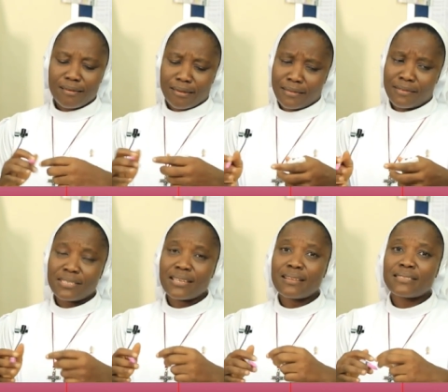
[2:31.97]
In the
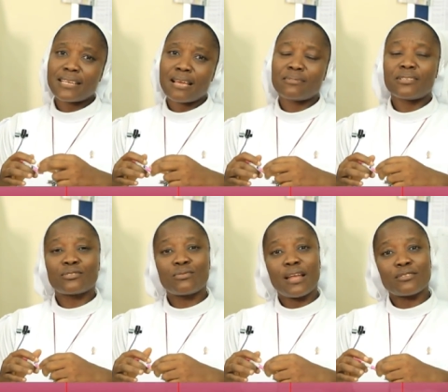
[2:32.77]
recent times, the
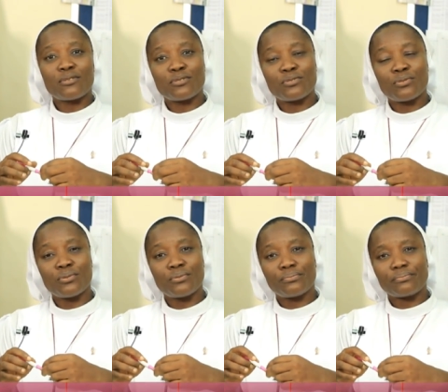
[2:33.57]
school has
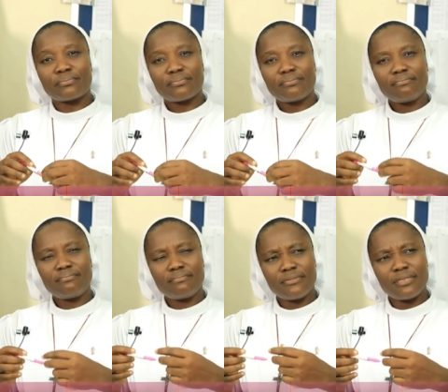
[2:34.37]
also
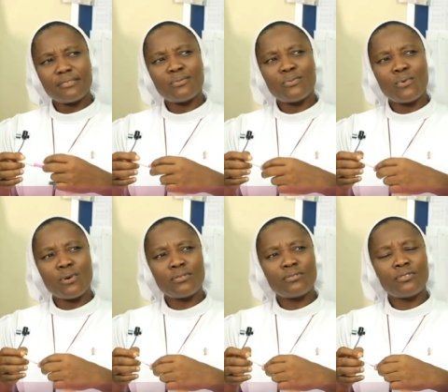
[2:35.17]

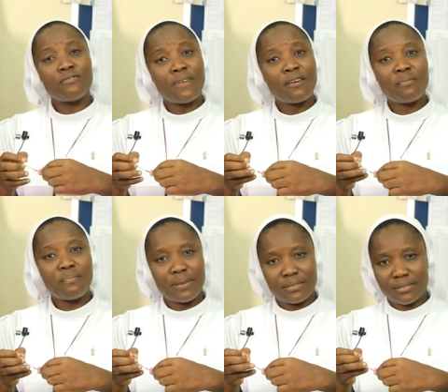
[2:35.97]
won the overall
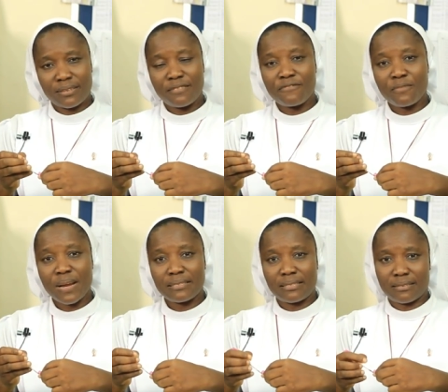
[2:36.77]
best in
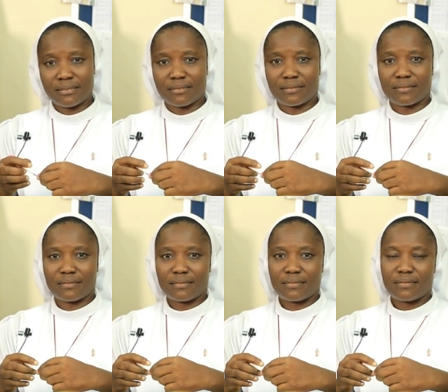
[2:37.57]
informatics.
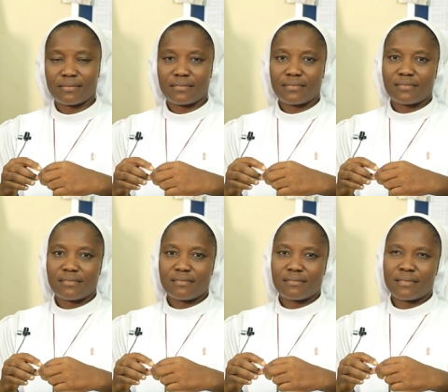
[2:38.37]

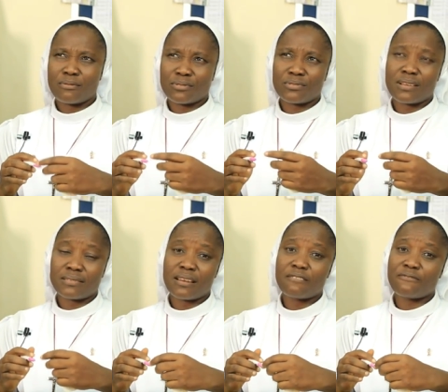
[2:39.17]
That was
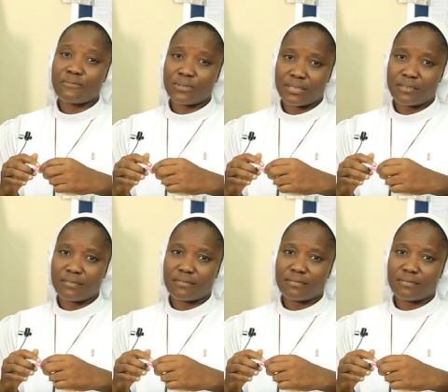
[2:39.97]
2014.